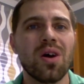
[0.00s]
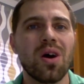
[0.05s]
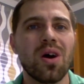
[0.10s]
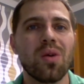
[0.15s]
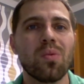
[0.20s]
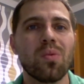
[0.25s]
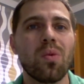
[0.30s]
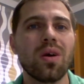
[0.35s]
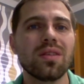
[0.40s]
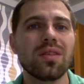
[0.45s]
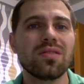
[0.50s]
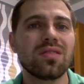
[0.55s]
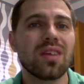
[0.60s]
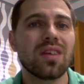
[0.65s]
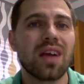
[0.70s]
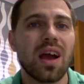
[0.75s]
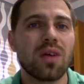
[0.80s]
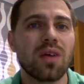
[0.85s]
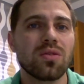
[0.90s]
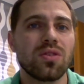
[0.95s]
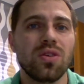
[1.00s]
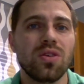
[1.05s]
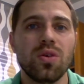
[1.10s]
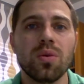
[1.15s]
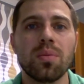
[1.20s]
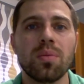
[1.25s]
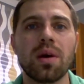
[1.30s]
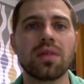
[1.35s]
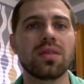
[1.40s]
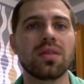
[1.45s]
what stuck out to
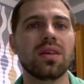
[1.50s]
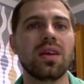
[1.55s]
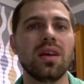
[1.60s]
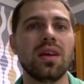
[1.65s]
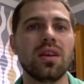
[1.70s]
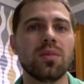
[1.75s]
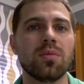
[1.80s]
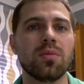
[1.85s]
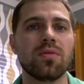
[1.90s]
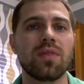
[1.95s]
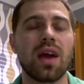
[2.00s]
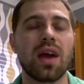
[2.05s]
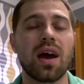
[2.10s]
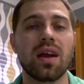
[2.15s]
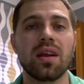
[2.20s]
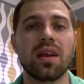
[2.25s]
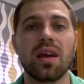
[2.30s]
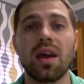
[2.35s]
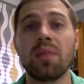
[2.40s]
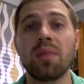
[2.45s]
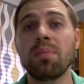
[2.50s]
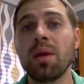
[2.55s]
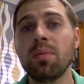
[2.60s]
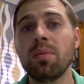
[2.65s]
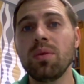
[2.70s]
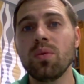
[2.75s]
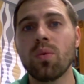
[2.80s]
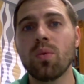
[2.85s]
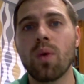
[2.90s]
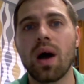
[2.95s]
you about the kingdom of God and
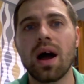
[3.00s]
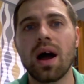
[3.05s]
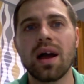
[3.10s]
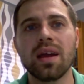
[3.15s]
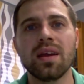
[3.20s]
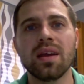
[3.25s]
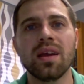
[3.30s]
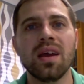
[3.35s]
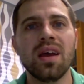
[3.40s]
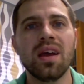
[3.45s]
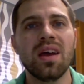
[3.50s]
maybe why.